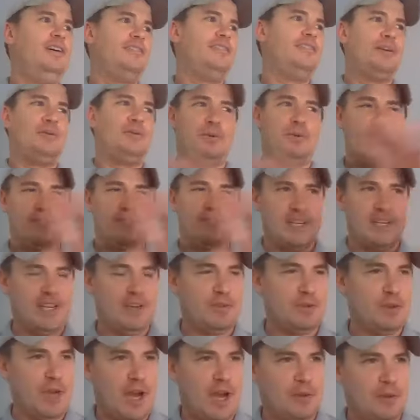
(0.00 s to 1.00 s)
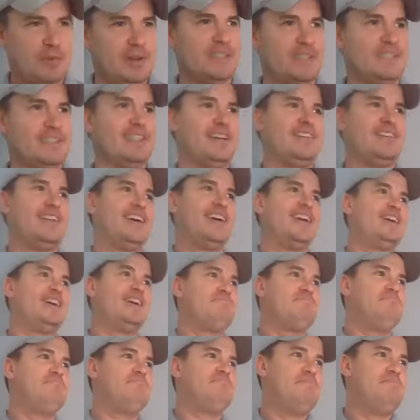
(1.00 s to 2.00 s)
Anyone's going to give you comments on that.
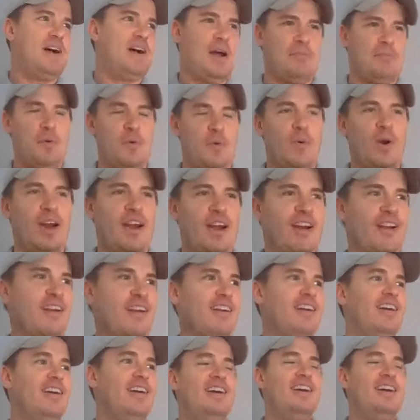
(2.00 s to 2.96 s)
I'm aware.